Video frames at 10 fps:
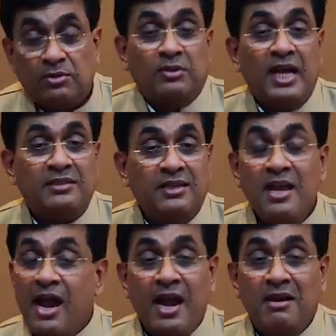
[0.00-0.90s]
So that's,
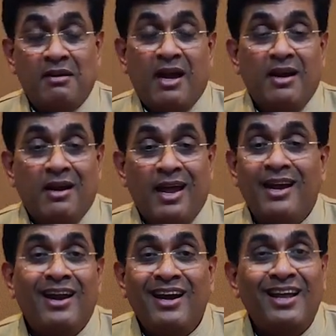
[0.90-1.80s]
and
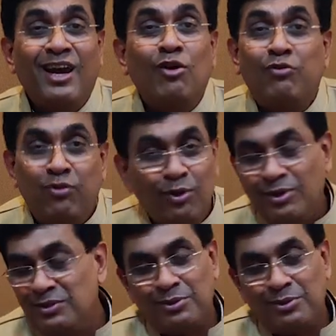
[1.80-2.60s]
I love food.